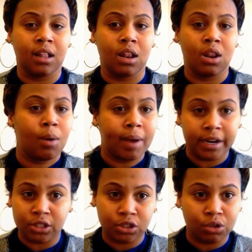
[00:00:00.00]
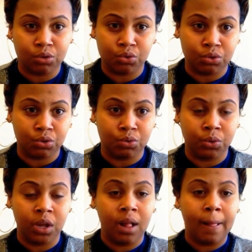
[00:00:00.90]
nobody shows you
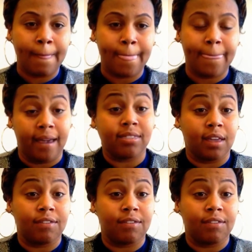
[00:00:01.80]
that they've